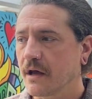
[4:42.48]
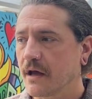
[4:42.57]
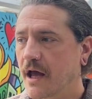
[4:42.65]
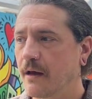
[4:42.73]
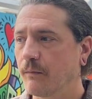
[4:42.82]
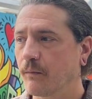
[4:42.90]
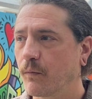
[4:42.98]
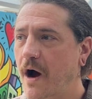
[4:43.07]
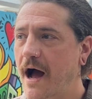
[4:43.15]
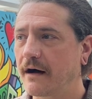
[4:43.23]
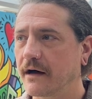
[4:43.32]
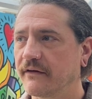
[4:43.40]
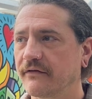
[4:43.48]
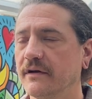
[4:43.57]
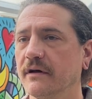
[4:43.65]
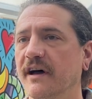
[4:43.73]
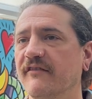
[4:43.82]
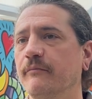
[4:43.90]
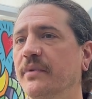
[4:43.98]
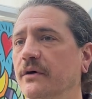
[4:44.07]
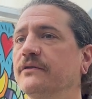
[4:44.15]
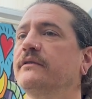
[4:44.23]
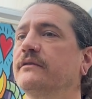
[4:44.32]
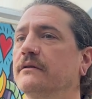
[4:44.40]
And while I feel I've
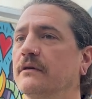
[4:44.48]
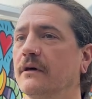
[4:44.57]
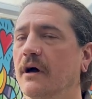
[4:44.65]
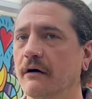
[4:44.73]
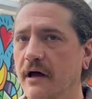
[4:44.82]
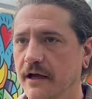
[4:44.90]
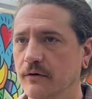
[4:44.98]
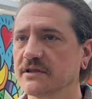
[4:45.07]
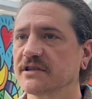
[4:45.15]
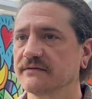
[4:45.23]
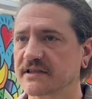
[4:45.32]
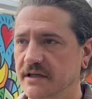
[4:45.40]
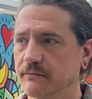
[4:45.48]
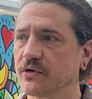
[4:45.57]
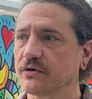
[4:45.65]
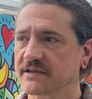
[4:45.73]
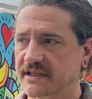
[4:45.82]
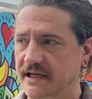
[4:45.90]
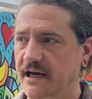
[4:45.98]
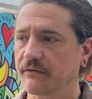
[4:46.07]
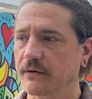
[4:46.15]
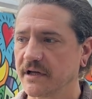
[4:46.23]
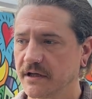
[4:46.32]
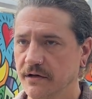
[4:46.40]
built a language of symbols that I
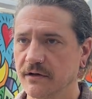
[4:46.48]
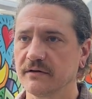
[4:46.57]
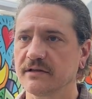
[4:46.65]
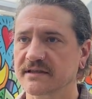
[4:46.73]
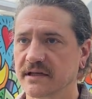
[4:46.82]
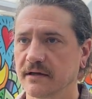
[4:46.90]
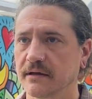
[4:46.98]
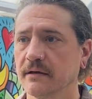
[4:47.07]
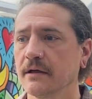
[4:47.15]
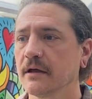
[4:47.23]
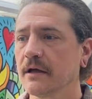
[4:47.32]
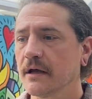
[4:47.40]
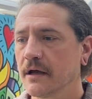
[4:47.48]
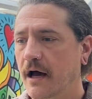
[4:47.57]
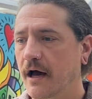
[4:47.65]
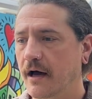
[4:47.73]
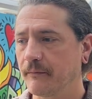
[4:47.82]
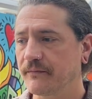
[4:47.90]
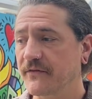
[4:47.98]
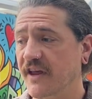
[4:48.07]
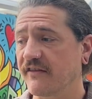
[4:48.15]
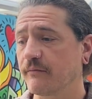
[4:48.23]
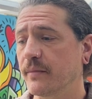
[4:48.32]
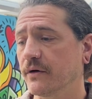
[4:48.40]
reuse and
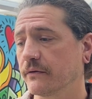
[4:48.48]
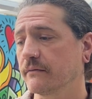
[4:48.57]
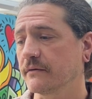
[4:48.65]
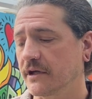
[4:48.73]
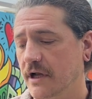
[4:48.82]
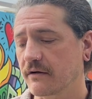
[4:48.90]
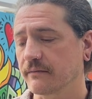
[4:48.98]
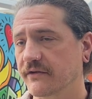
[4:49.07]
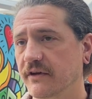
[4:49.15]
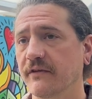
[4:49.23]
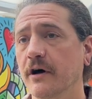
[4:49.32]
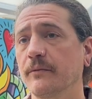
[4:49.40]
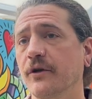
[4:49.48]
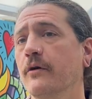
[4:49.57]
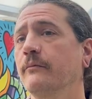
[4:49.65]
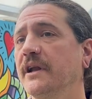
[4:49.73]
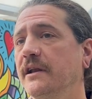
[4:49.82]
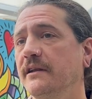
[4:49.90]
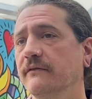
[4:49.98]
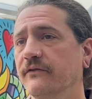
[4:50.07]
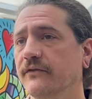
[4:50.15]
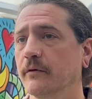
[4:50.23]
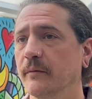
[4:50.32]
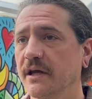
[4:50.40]
they've developed their own meaning
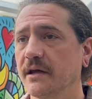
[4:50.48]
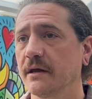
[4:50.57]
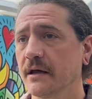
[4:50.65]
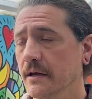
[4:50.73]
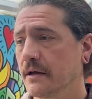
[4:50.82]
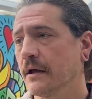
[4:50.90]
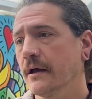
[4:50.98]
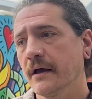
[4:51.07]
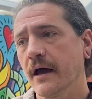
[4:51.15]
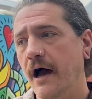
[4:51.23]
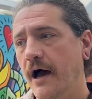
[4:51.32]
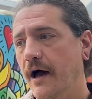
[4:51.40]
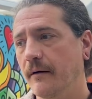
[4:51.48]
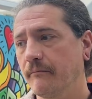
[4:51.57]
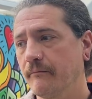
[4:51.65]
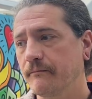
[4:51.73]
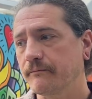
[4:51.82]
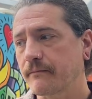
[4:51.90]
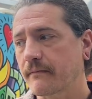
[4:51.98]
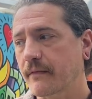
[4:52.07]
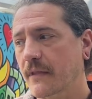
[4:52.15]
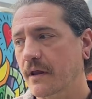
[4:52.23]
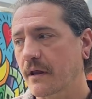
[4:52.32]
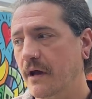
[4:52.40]
for me,
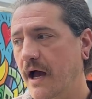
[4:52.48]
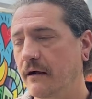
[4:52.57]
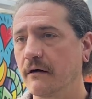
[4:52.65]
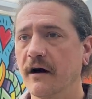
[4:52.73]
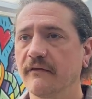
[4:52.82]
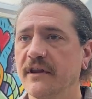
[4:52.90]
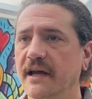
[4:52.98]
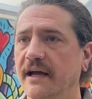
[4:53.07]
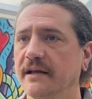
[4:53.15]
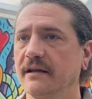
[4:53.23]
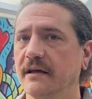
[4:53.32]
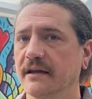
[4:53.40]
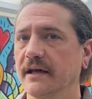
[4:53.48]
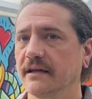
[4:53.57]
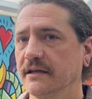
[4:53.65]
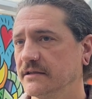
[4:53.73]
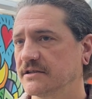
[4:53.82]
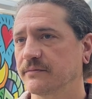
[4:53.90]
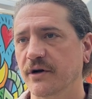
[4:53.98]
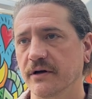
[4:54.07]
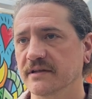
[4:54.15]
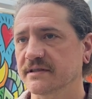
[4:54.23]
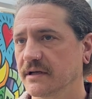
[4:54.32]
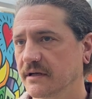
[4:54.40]
I love the idea that each
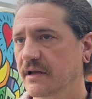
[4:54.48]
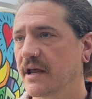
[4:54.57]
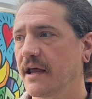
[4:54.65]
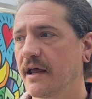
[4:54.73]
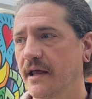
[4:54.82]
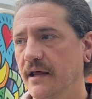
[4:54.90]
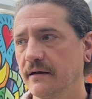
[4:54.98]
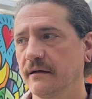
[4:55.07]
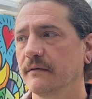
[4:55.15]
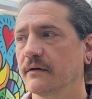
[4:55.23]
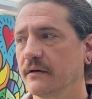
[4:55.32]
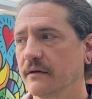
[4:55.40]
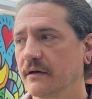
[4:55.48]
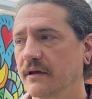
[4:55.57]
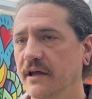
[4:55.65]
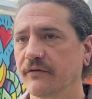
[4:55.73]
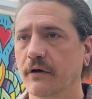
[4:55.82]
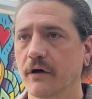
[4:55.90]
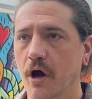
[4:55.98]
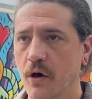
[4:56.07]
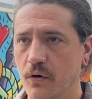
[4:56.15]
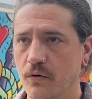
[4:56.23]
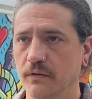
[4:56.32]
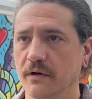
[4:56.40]
person can get their
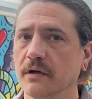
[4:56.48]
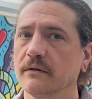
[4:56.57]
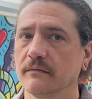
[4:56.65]
own